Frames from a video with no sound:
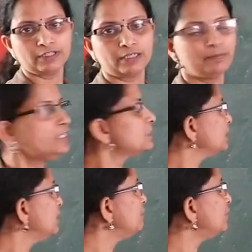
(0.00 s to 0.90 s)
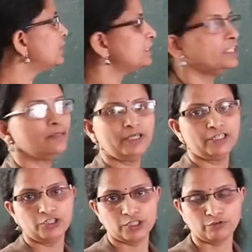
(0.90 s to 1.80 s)
that means inverted
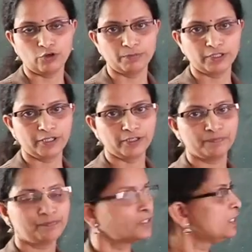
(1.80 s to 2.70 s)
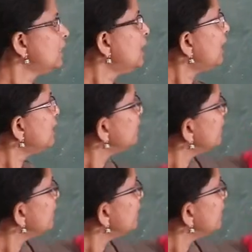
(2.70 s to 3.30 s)
image is formed here. And